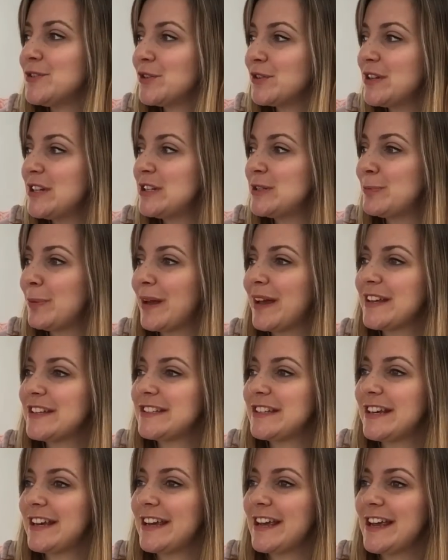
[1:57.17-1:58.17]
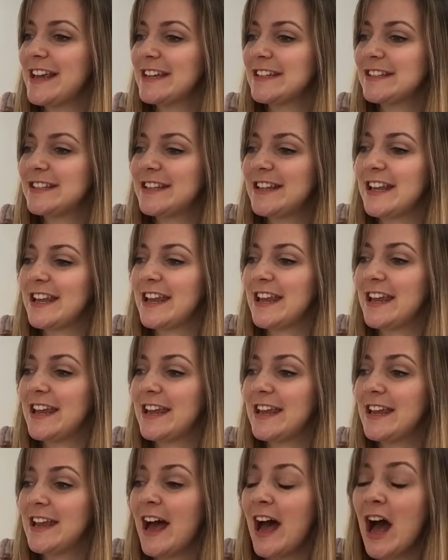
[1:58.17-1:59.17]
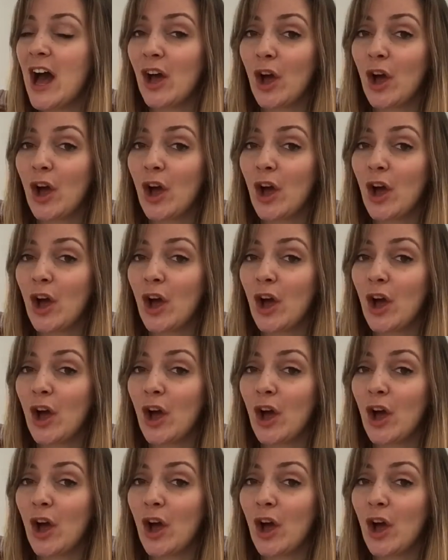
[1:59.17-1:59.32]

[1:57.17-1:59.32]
not least because it is the